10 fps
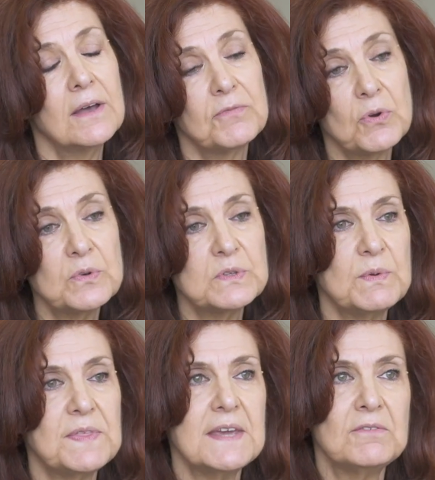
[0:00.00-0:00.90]
Of course,
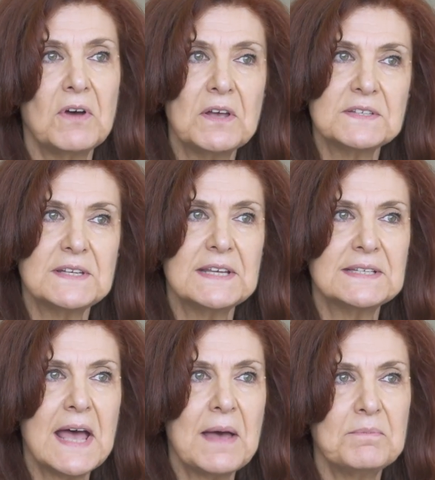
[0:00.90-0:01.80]
with the advanced
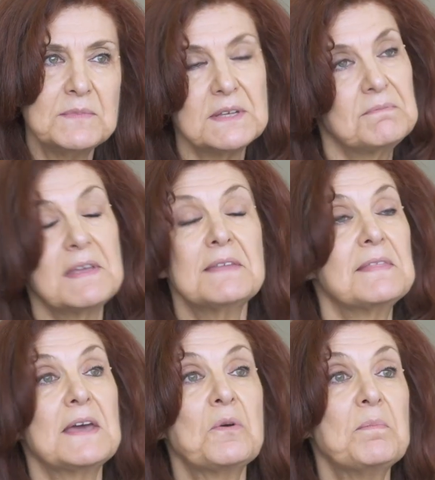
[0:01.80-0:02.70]
exams,
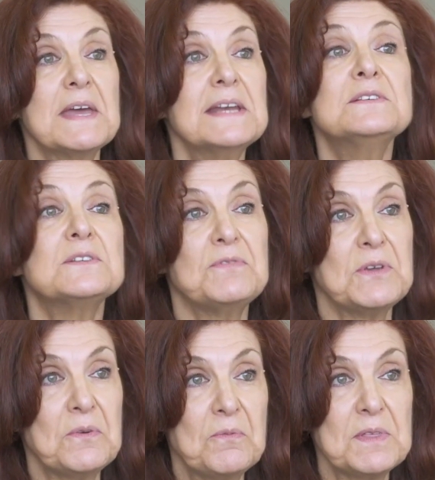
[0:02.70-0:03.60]
there could be an
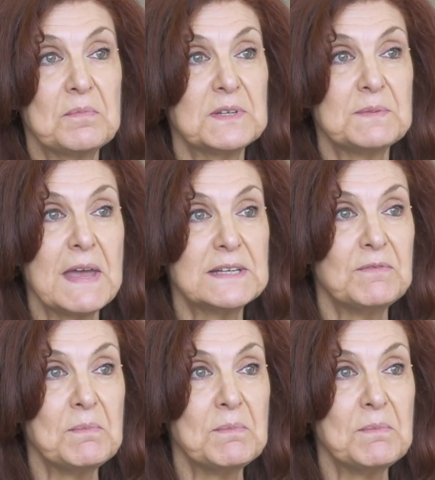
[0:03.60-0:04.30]
interview with a prospective